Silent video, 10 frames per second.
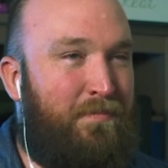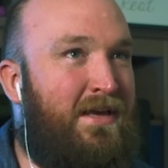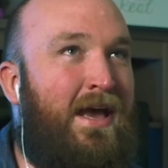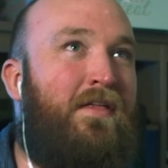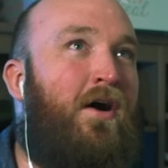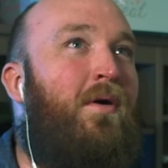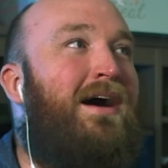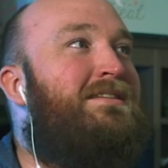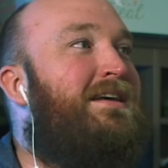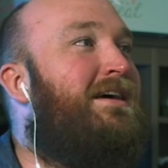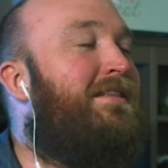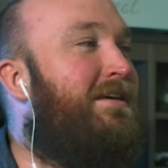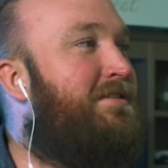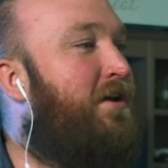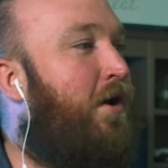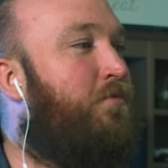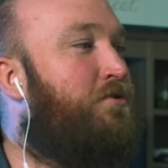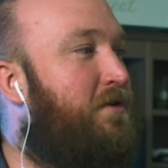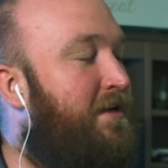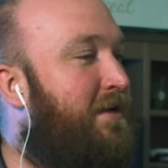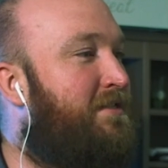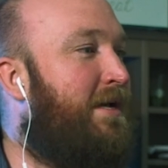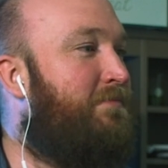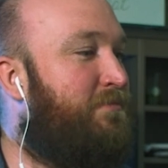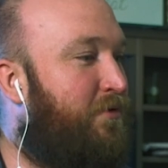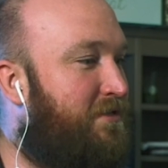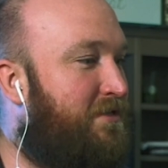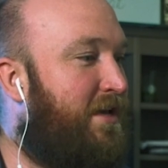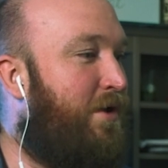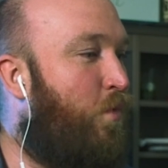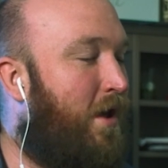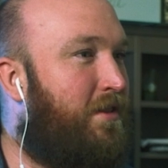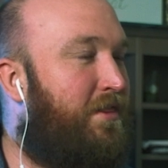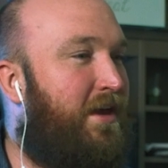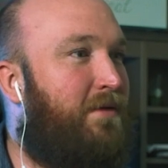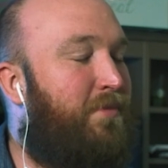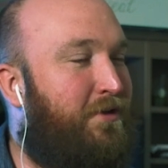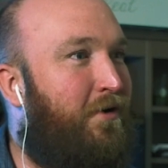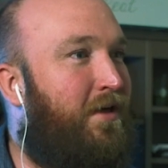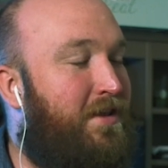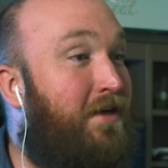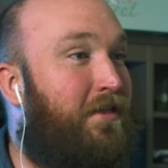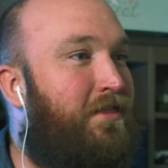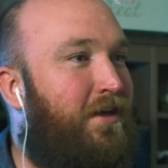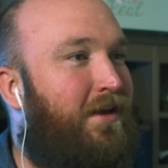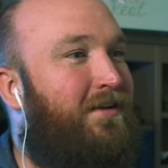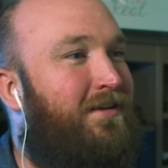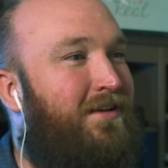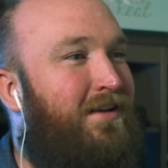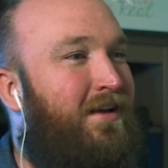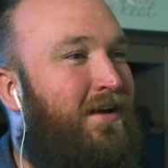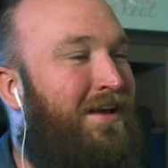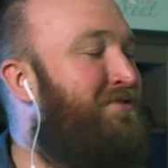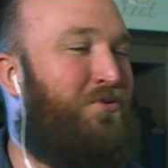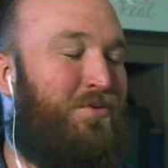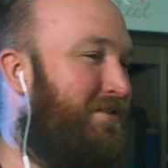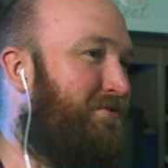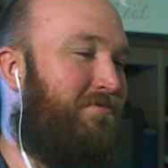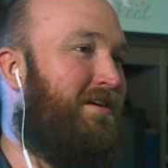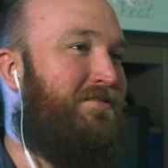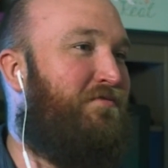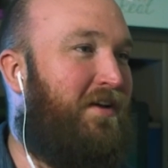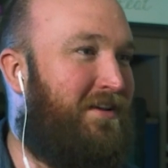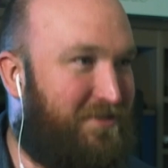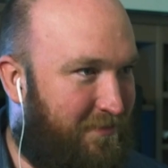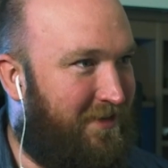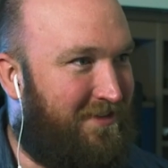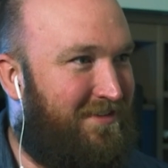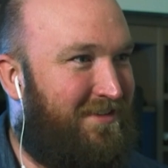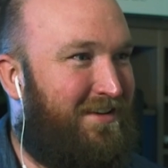But yeah, the whole idea that it's culturally acceptable to say one thing but not another thing is always really funny to me.